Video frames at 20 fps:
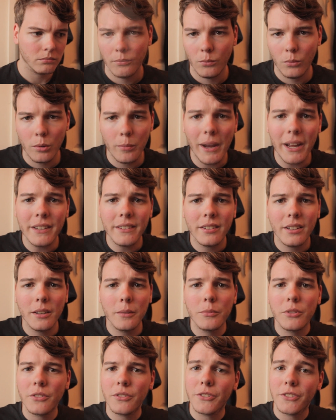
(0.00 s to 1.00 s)
What about in
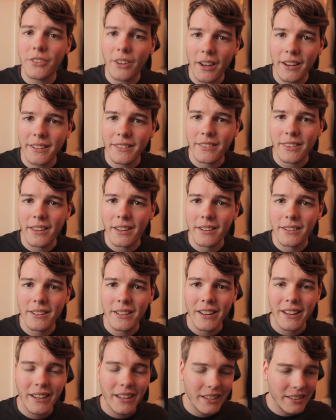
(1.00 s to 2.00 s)
terms of size then?
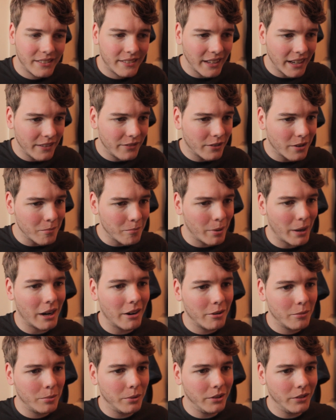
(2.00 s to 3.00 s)
Is Dave
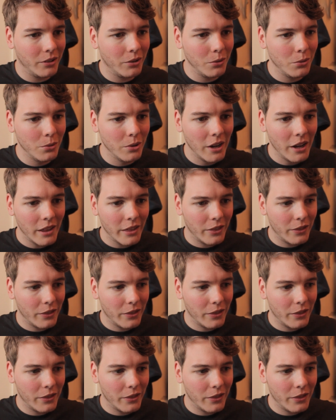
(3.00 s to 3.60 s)
comparable to